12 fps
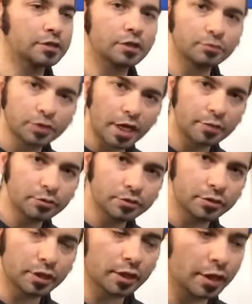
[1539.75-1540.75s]

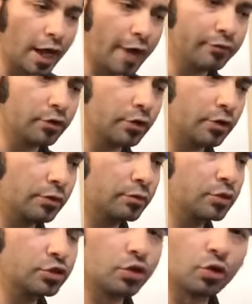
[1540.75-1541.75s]
Sometimes after
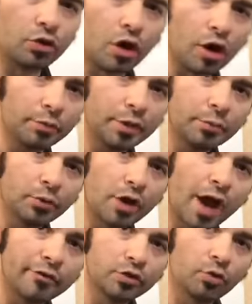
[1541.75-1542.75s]
so long people
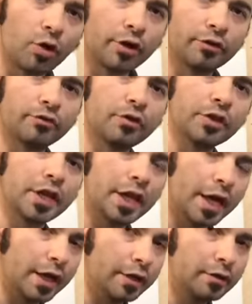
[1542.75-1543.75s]
have to waterfall the
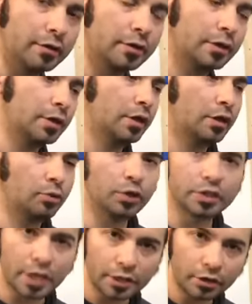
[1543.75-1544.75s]
head,
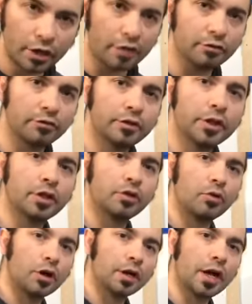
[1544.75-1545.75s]
which I do have a
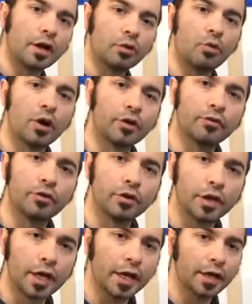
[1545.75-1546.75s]
video on how to waterfall
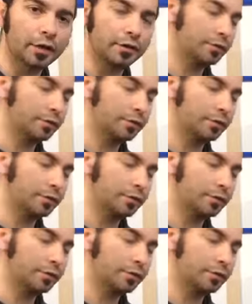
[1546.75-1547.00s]
the head.